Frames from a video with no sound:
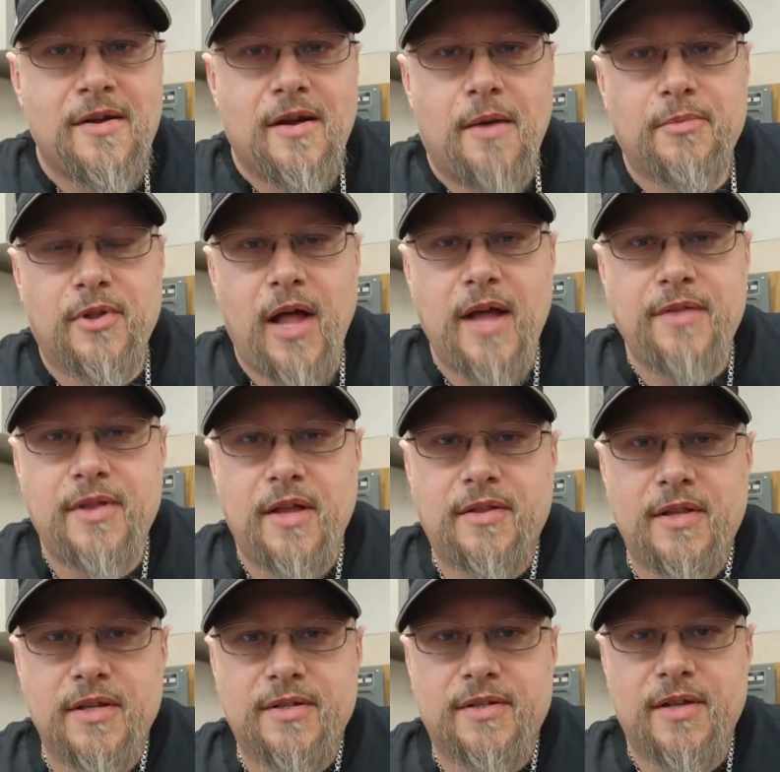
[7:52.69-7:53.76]
I'm glad that
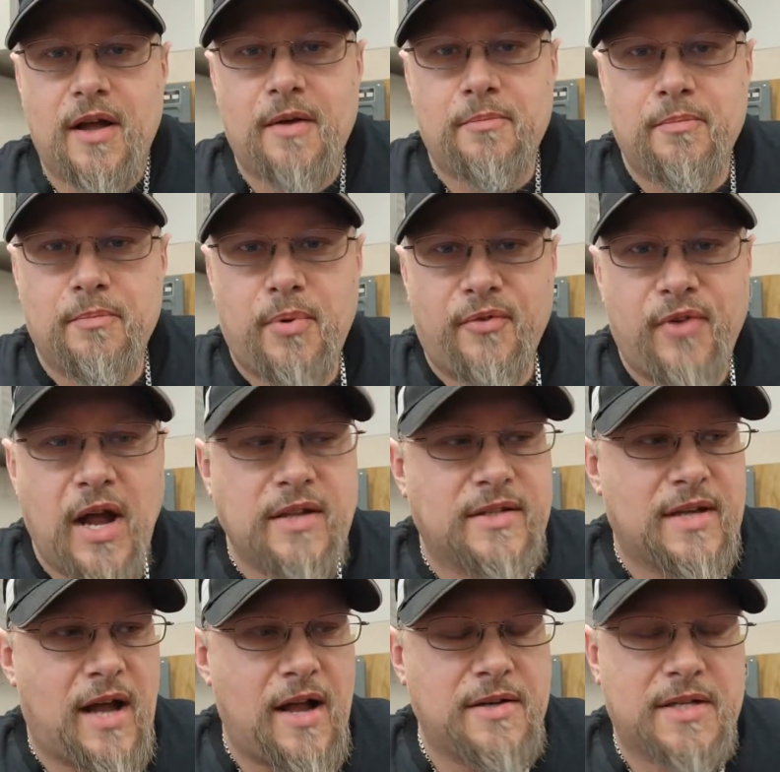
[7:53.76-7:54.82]
this provides
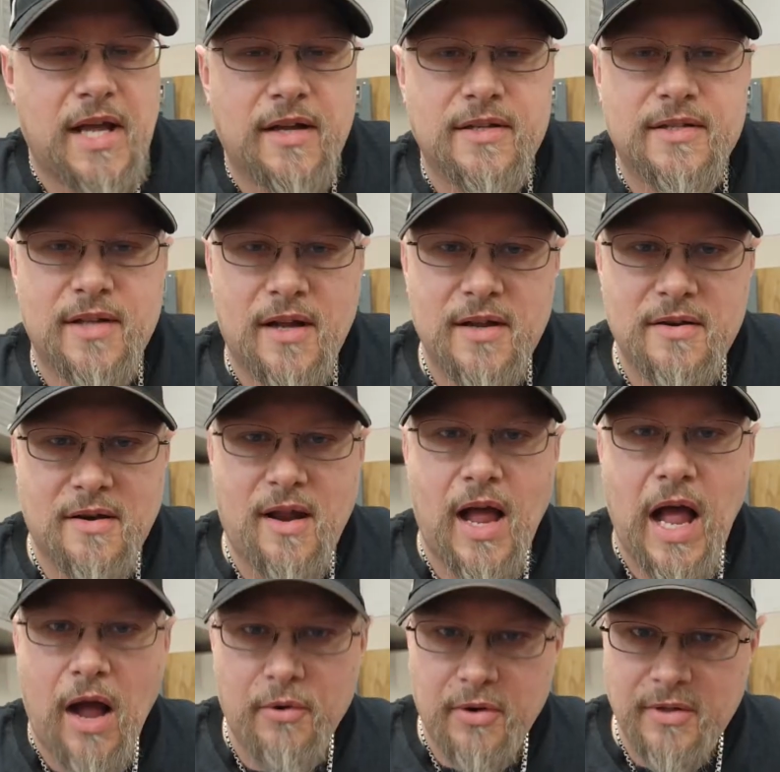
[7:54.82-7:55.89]
context on
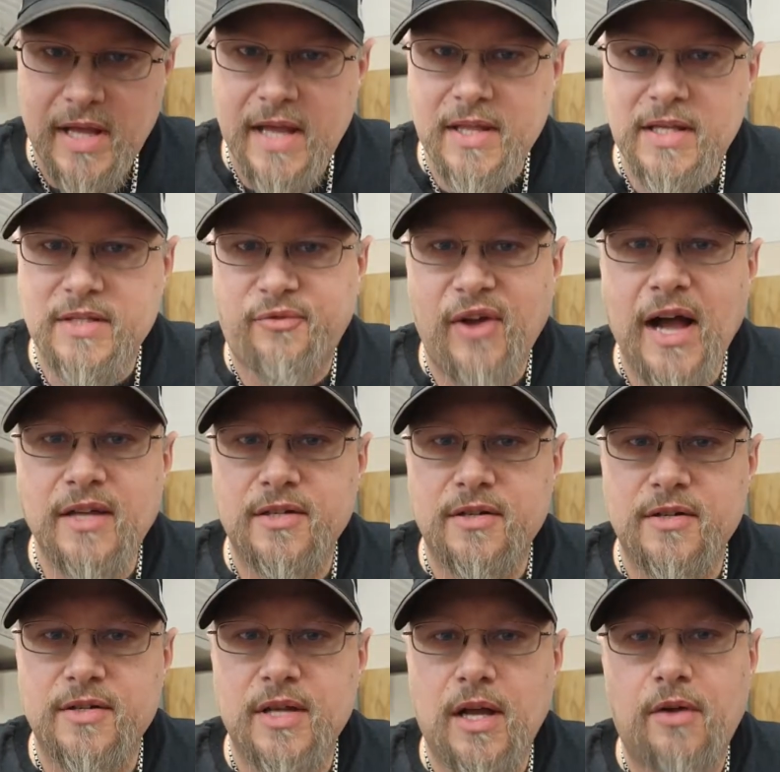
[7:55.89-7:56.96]
how to lay these
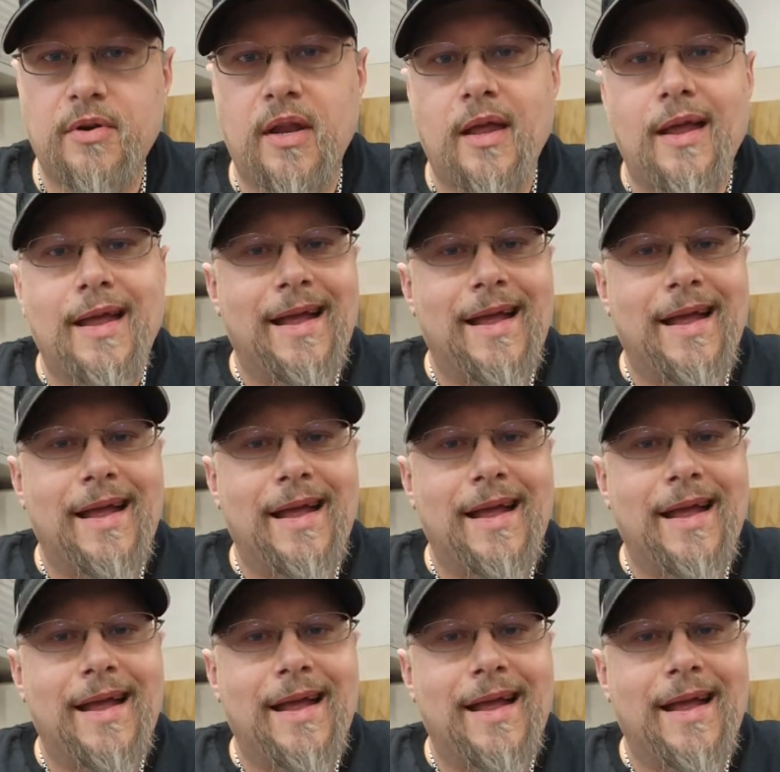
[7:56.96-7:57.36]
fasteners out,